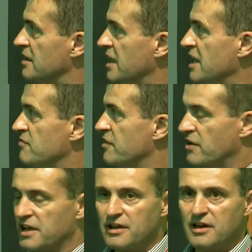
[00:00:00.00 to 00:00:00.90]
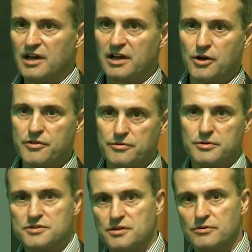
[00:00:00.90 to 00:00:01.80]
even if I go through
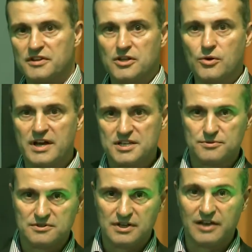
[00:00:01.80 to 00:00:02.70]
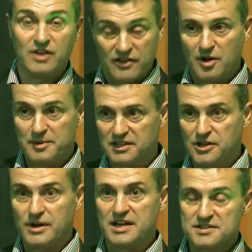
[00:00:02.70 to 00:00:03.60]
to the US, if I'm in the
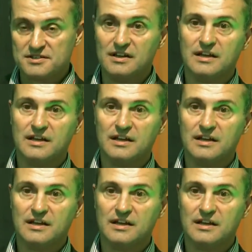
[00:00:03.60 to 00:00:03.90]
US,